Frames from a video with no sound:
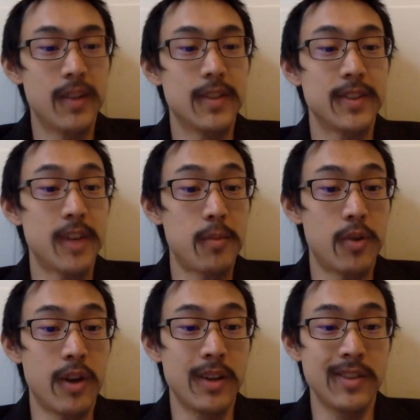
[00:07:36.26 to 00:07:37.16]
To
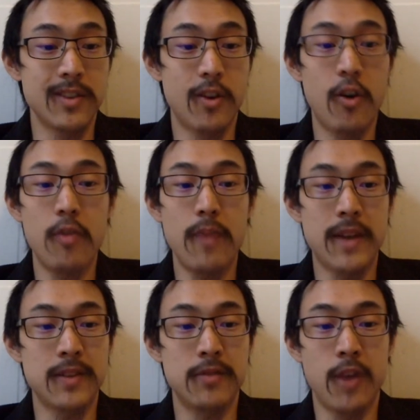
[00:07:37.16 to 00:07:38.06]
summarize, all
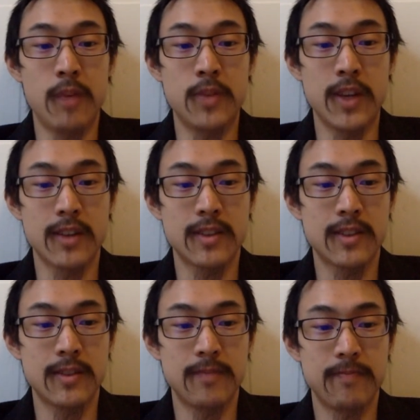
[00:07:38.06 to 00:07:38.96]
massive
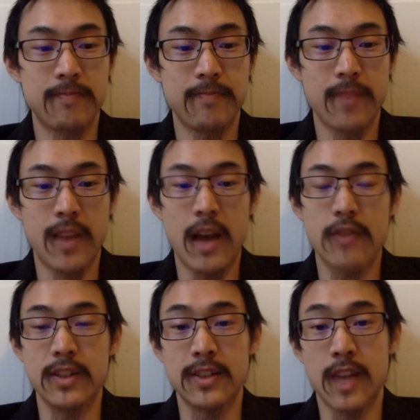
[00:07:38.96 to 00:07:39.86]
objects have
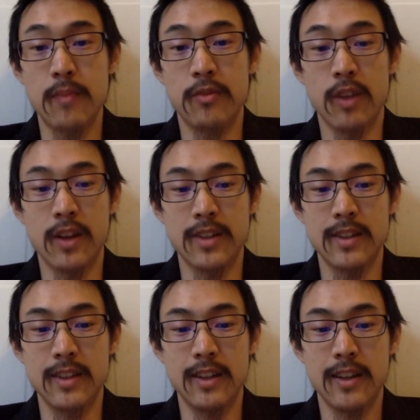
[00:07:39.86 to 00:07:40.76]
an escape
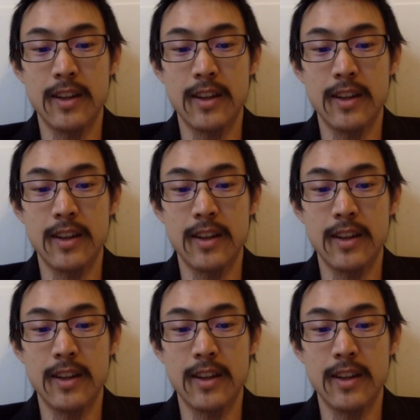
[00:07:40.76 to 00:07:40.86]
velocity,